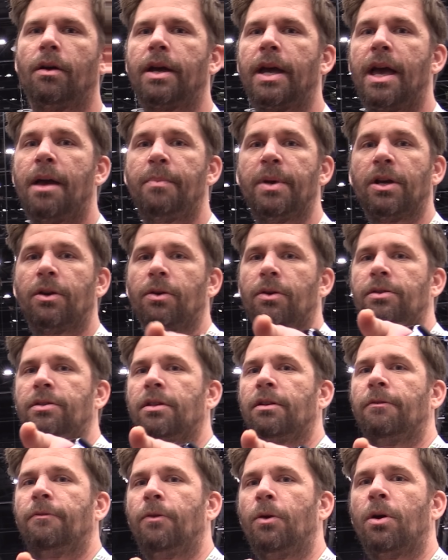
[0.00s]
Okay, I've been
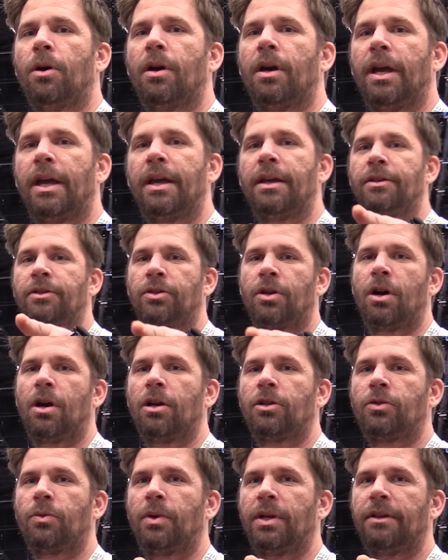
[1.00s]
cruising the 4,
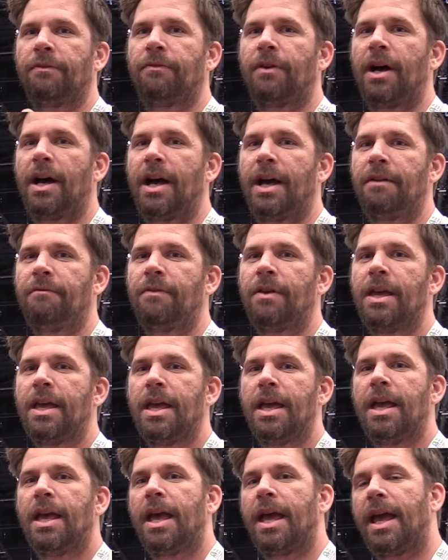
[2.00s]
AHR 25,
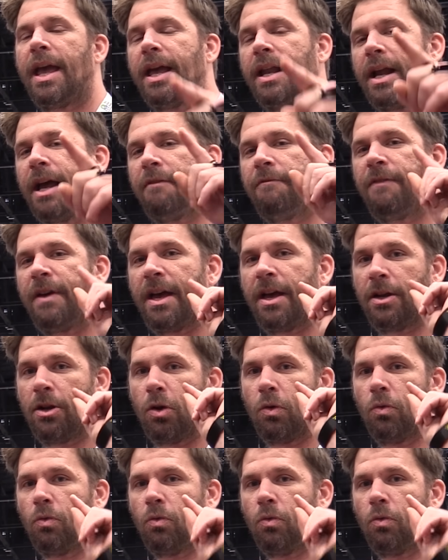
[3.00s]
and I found a